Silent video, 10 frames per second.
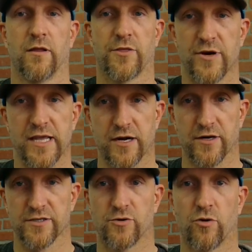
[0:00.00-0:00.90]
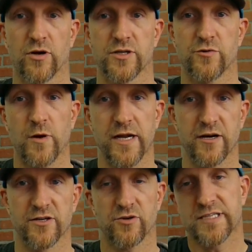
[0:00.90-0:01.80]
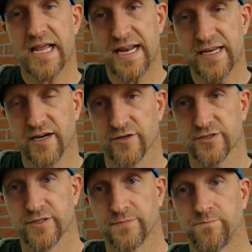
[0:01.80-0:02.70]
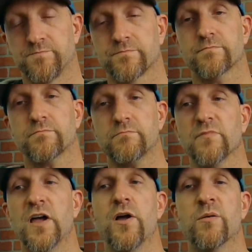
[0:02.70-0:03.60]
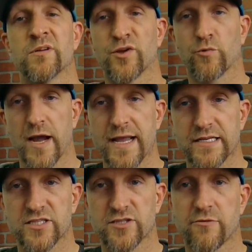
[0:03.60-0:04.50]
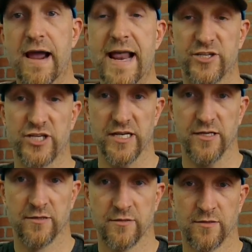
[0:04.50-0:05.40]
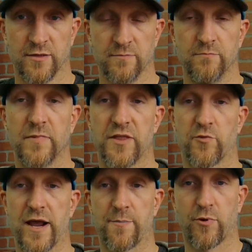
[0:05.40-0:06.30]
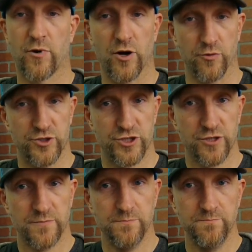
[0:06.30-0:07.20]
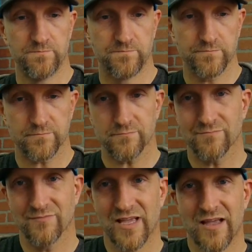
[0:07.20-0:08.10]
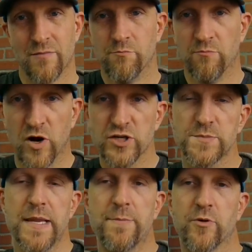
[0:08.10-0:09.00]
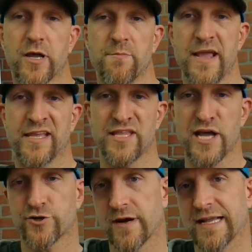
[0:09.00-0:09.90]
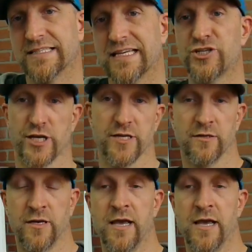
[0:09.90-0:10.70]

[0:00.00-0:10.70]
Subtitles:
30 years or 20 years or 10 years. With the right strategy and the right approach, most people can make that transition,